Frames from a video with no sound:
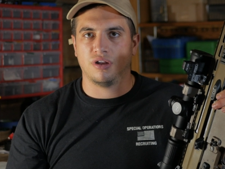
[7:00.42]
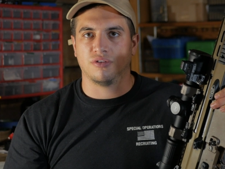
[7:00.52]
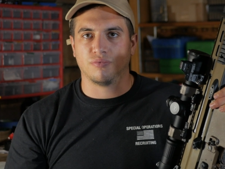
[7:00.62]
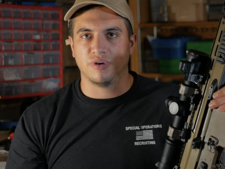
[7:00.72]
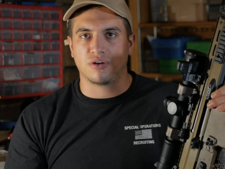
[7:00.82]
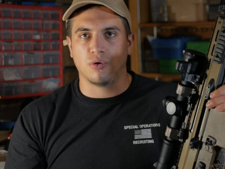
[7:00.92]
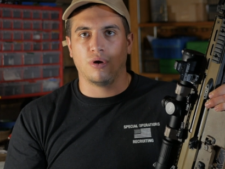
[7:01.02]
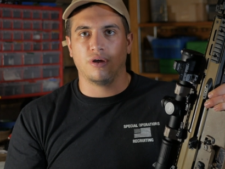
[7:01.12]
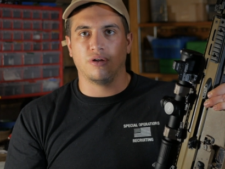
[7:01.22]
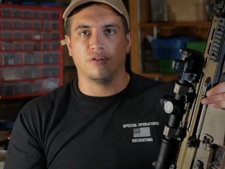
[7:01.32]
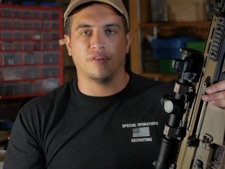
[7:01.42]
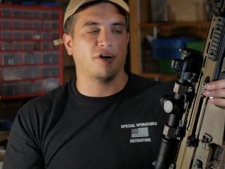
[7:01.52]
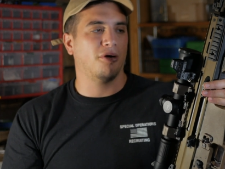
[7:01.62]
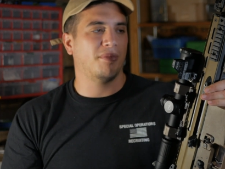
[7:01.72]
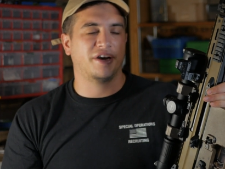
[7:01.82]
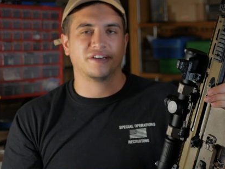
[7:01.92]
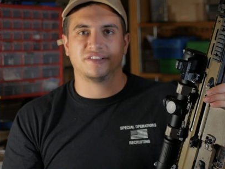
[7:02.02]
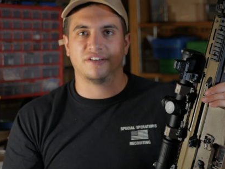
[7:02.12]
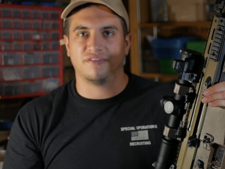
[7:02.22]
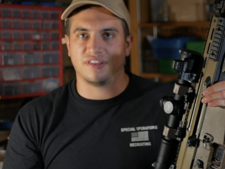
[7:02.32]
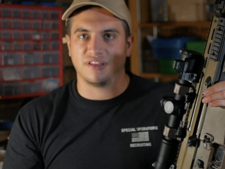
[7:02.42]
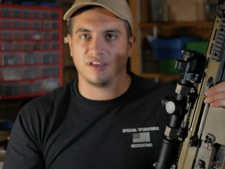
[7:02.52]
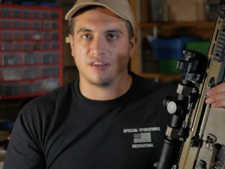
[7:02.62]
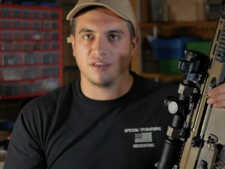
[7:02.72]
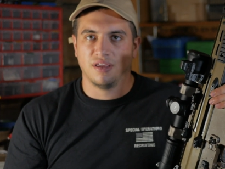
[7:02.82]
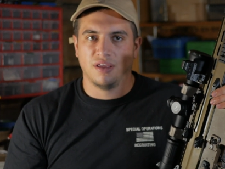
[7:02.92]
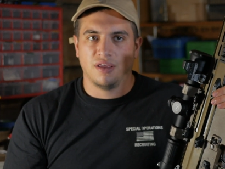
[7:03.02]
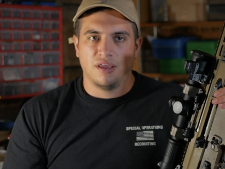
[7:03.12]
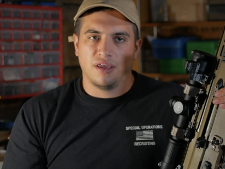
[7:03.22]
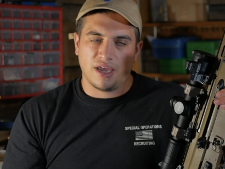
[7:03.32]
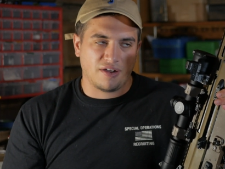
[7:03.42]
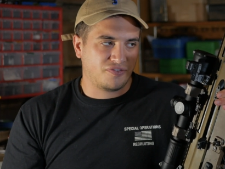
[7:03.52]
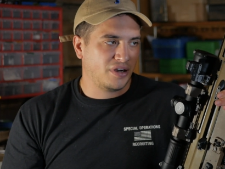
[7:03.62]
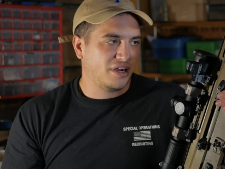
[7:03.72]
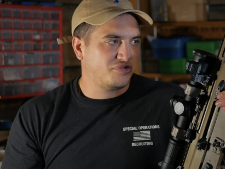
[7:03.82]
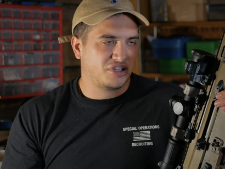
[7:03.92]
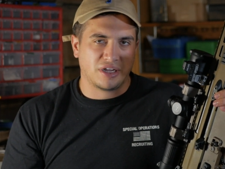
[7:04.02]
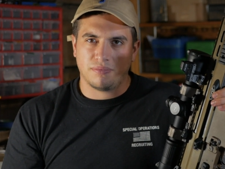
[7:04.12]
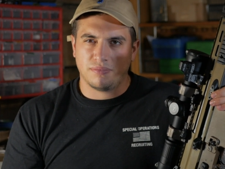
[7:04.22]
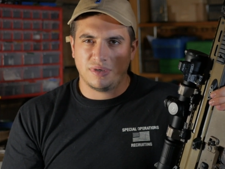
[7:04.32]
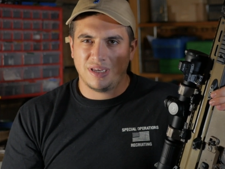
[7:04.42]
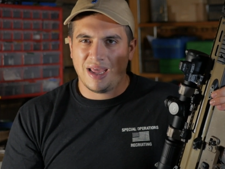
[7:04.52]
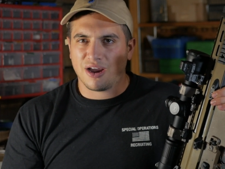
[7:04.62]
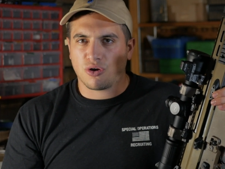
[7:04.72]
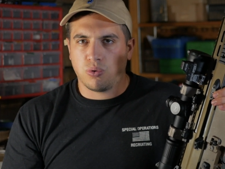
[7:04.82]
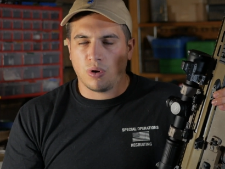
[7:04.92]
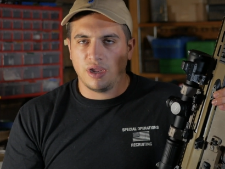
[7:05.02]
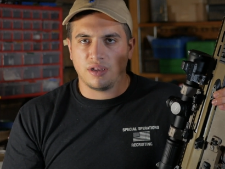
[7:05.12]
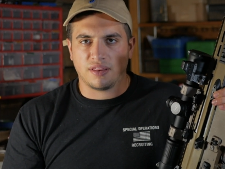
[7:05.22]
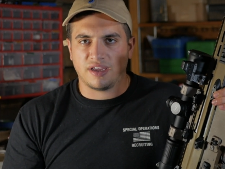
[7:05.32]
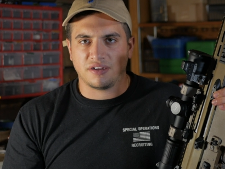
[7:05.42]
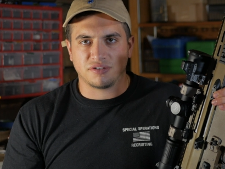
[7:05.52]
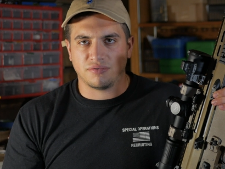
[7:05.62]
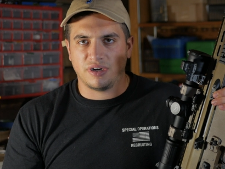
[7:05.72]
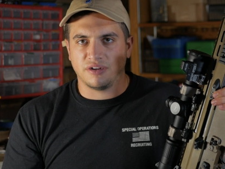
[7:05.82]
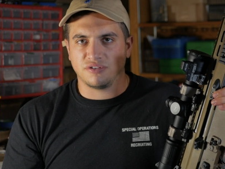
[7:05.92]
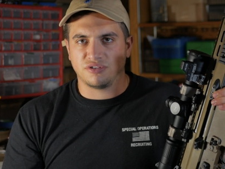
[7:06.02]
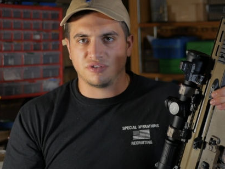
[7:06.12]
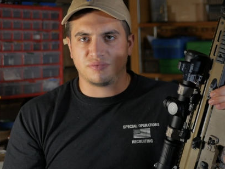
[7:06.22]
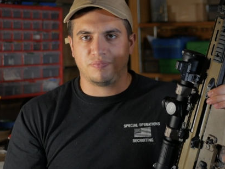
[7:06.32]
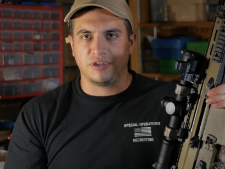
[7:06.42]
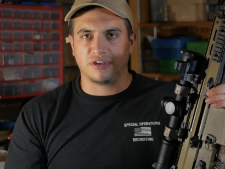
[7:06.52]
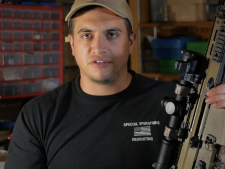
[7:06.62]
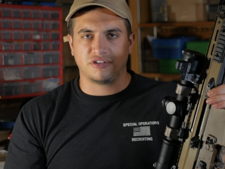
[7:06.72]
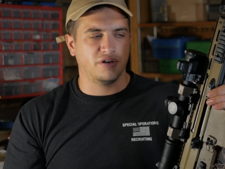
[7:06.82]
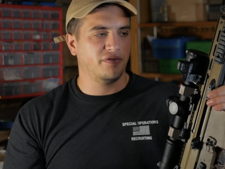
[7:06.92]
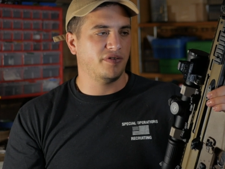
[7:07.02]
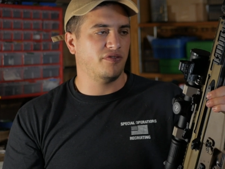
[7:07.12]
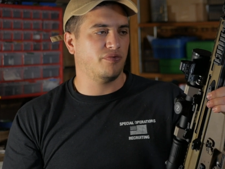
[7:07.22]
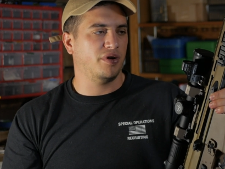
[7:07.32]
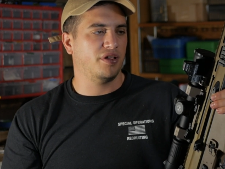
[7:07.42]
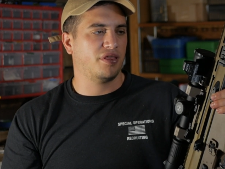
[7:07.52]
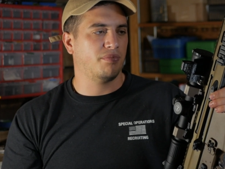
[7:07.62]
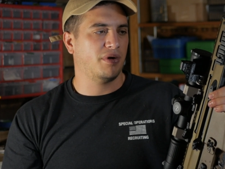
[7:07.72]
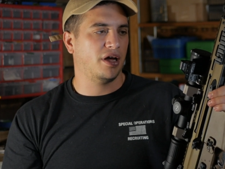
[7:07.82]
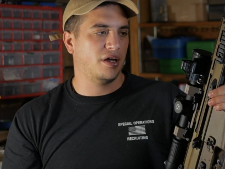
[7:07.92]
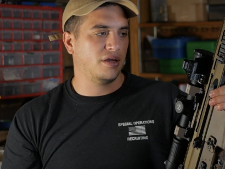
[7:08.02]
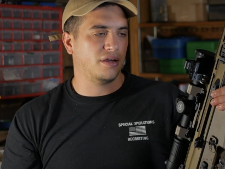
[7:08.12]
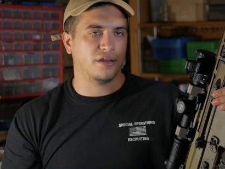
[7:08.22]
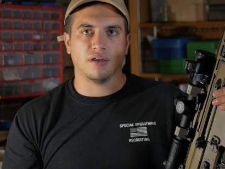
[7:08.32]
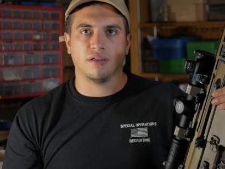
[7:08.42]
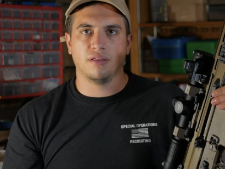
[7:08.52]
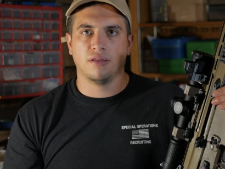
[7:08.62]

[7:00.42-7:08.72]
and the recoil and the harmonics and everything, after I've shot not quite 1,000 rounds, just being conservative with my